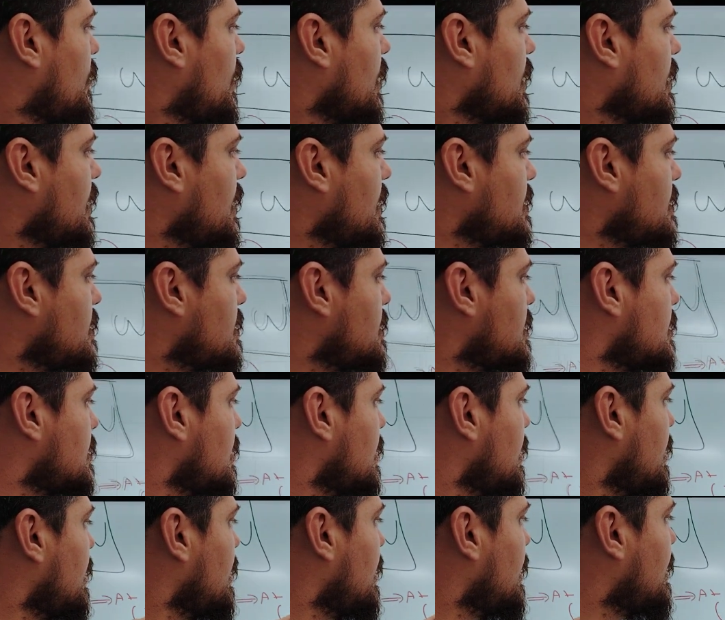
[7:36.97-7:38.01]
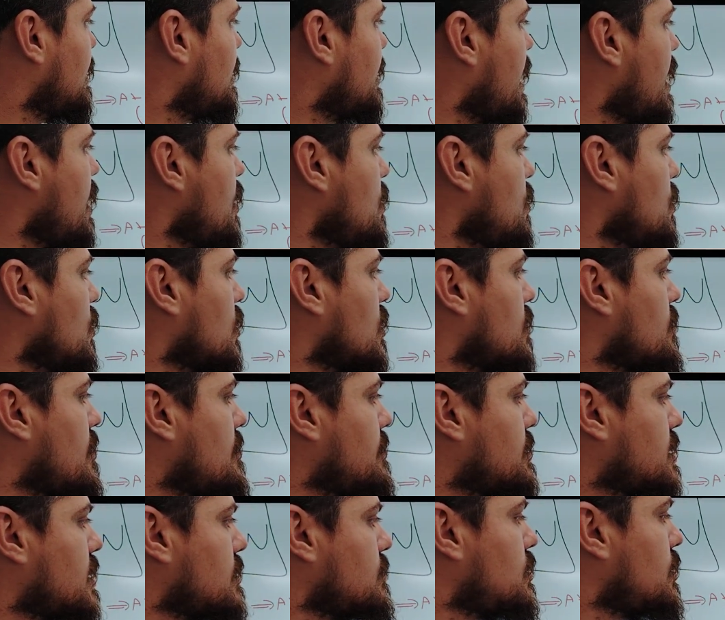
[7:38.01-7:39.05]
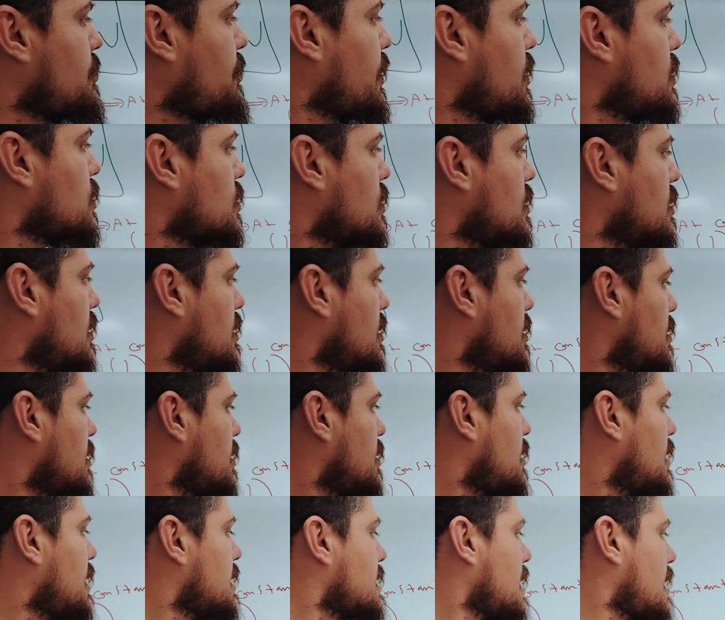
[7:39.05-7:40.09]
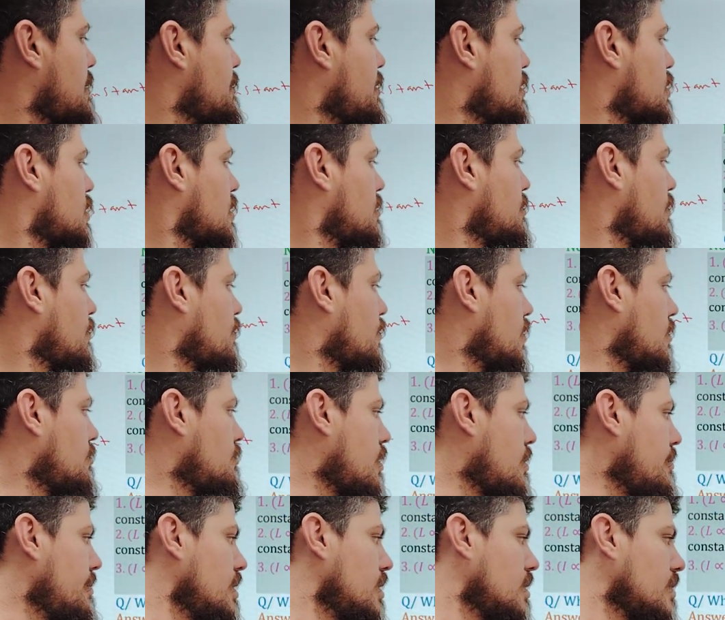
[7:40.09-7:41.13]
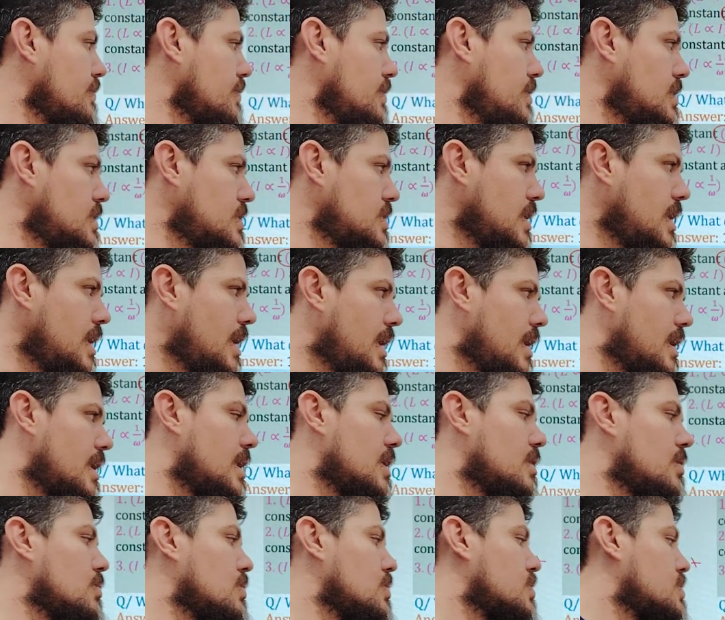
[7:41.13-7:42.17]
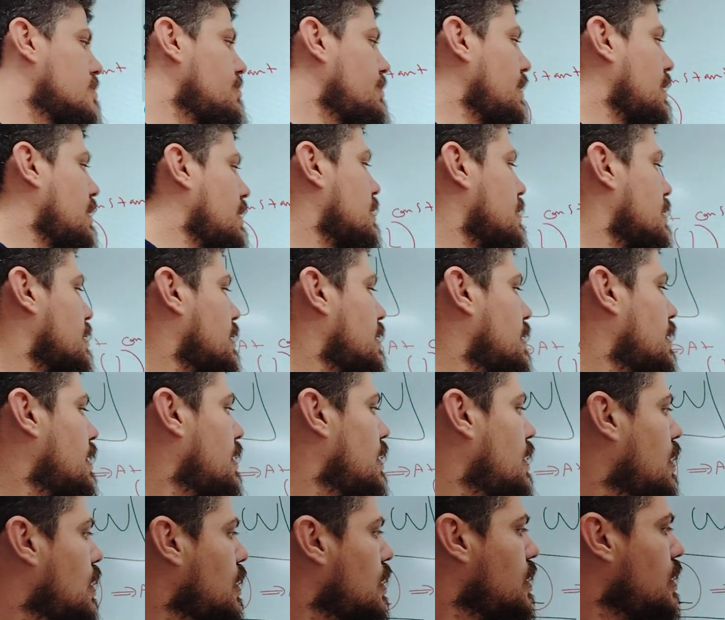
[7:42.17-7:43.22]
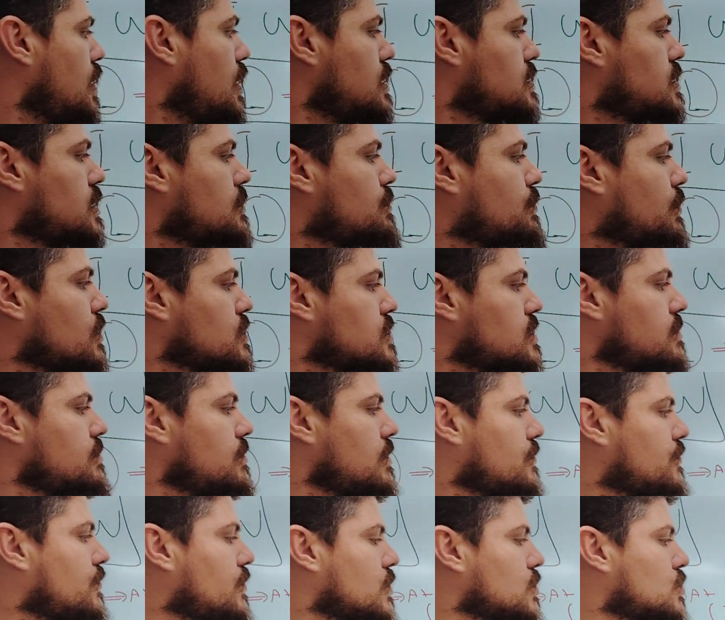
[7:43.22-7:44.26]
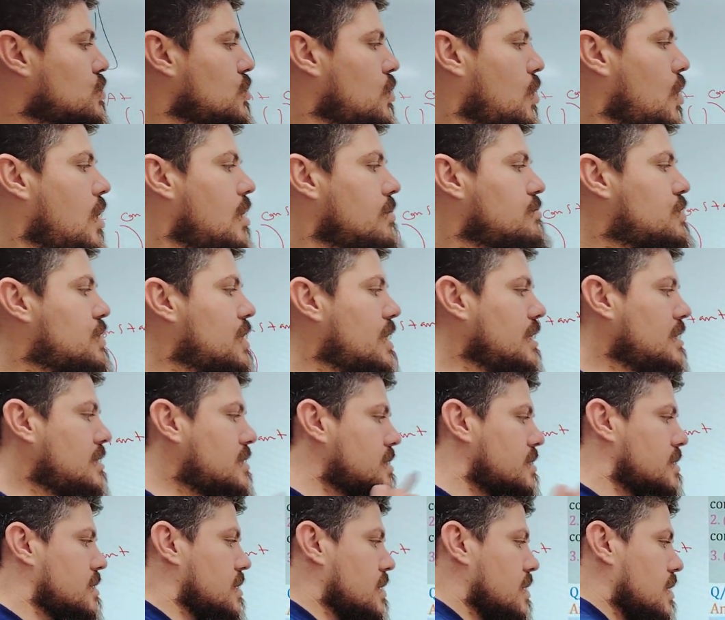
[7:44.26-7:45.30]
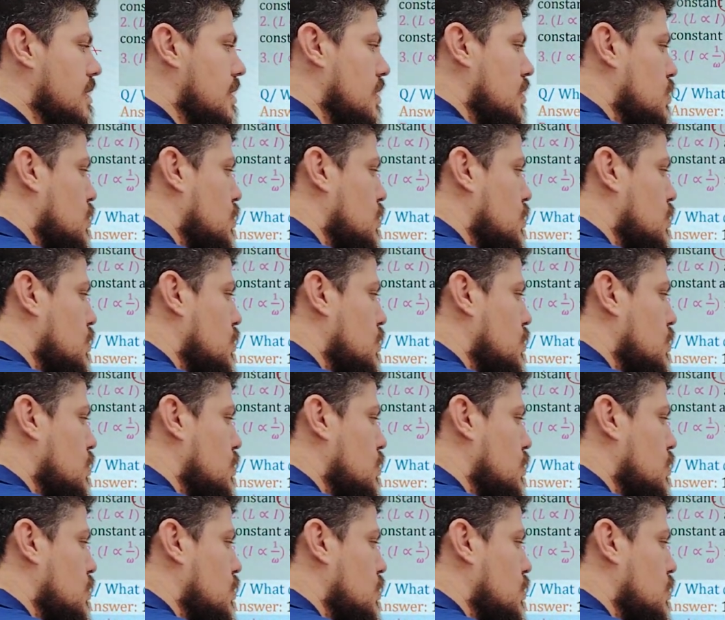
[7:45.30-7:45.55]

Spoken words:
What does the angular momentum depend on? As I mentioned before, moment of inertia and angular speed. Is it possible for two objects?